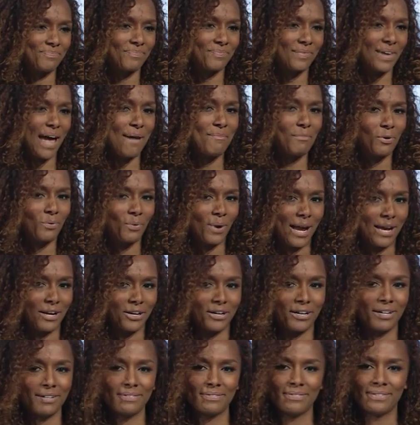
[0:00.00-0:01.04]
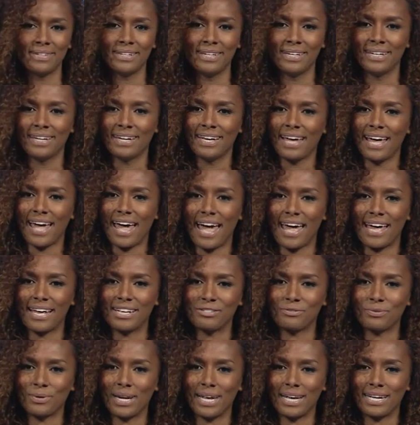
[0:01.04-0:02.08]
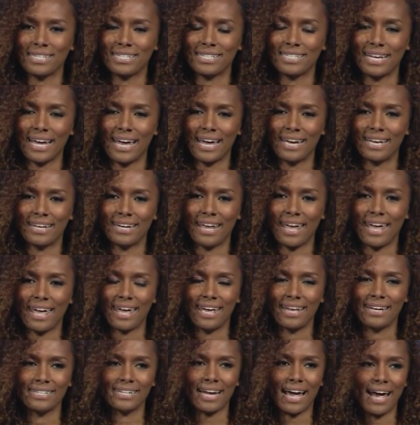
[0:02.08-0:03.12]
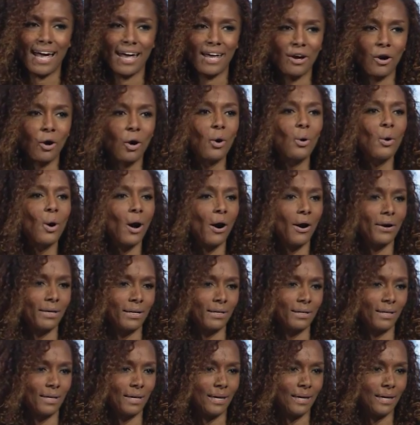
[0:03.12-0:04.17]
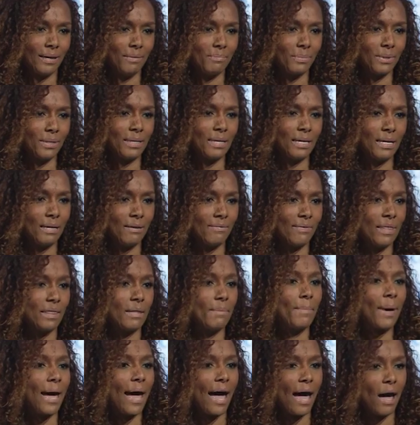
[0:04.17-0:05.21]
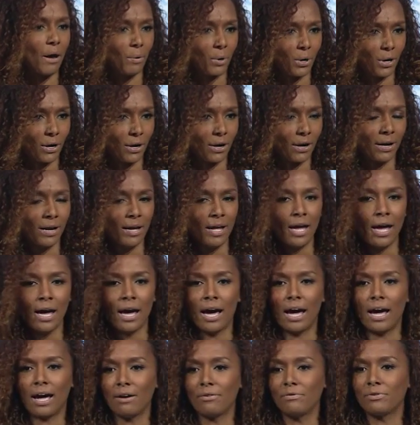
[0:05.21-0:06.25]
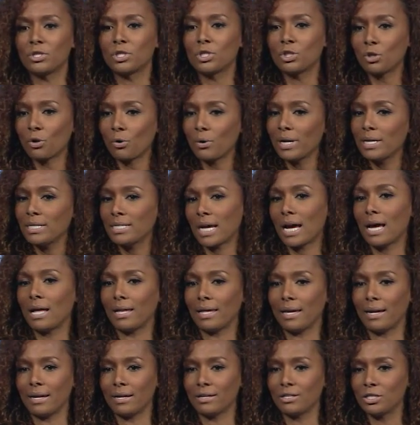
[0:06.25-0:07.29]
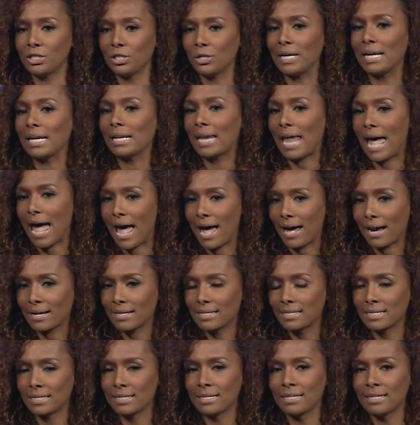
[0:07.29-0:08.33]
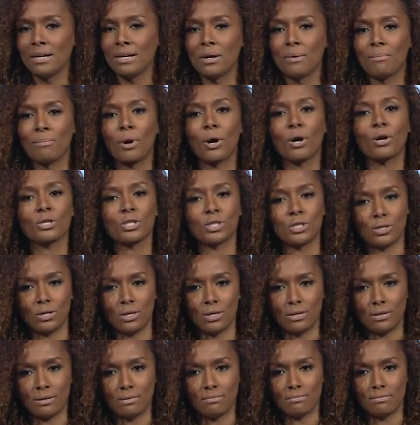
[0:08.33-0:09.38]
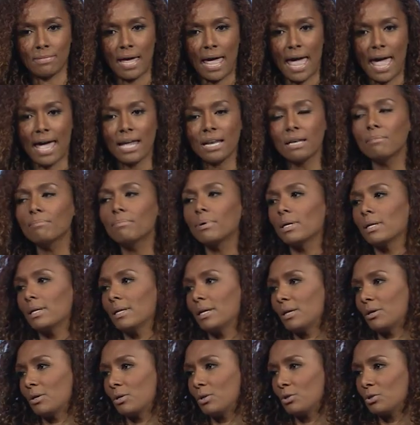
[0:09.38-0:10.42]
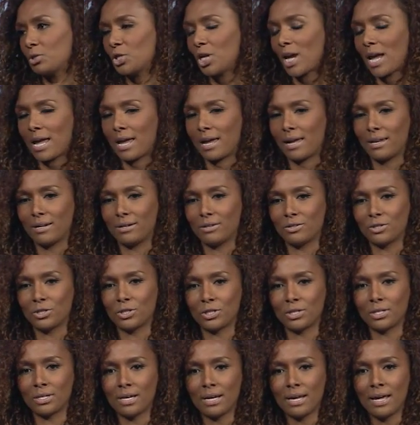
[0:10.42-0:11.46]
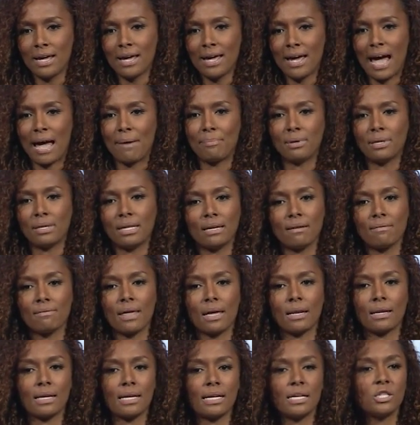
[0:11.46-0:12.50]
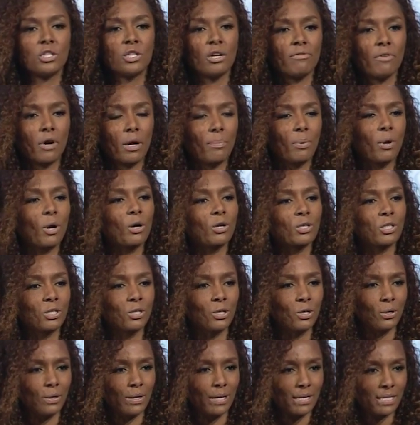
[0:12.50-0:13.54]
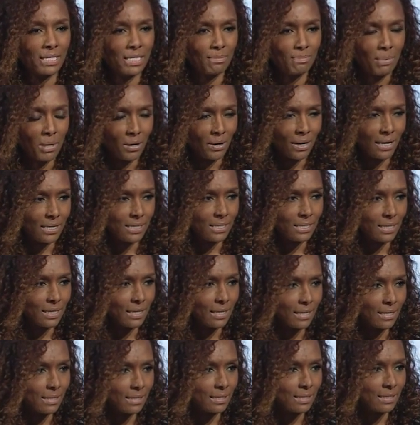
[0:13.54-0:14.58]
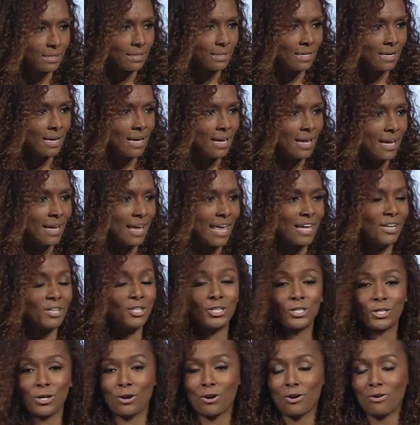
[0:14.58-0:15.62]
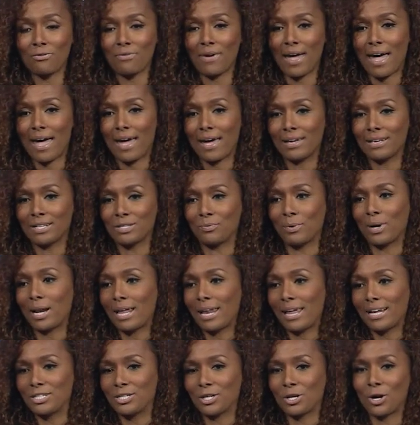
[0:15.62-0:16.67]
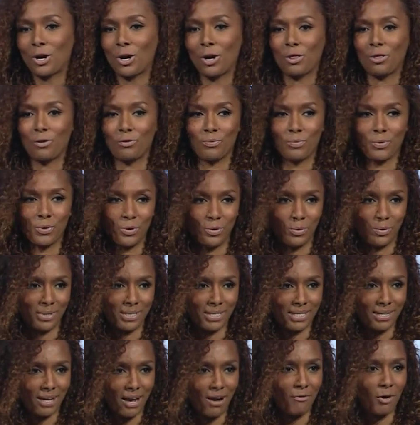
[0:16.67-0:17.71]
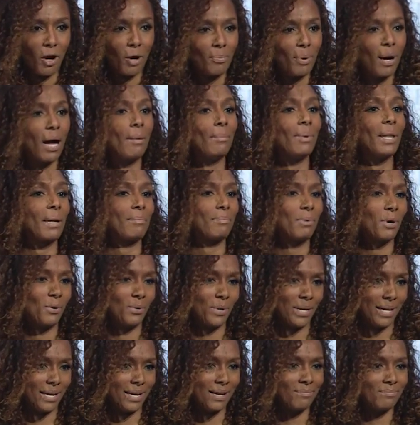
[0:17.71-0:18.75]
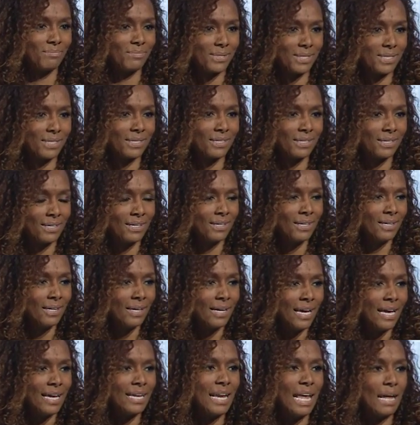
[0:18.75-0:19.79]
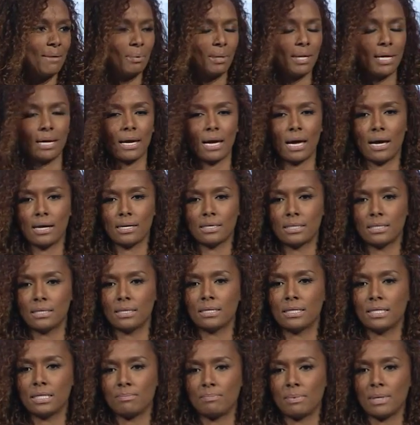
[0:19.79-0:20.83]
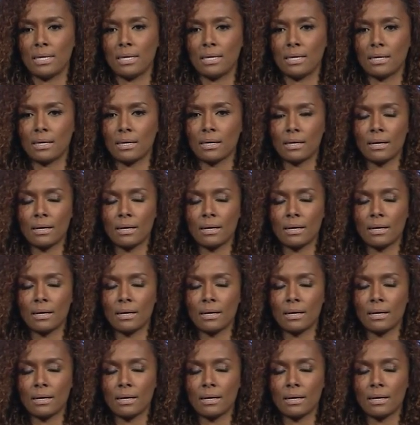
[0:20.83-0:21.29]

I'm a writer, as Renee said, and I wholeheartedly believe in the power of storytelling to enact personal and political change. I believe that each of our personal experiences can serve as what I like to call the root of our public podiums, enabling us to speak